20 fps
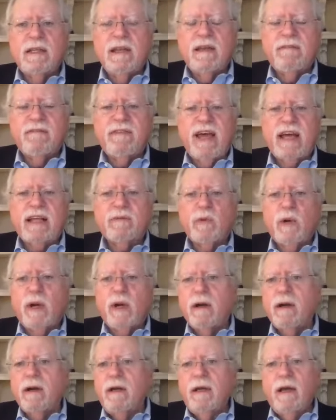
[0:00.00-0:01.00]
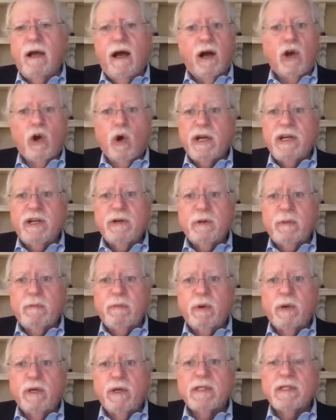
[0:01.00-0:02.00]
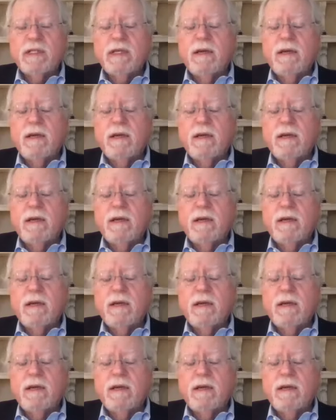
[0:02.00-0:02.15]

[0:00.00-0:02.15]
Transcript: the effect where, according to reports,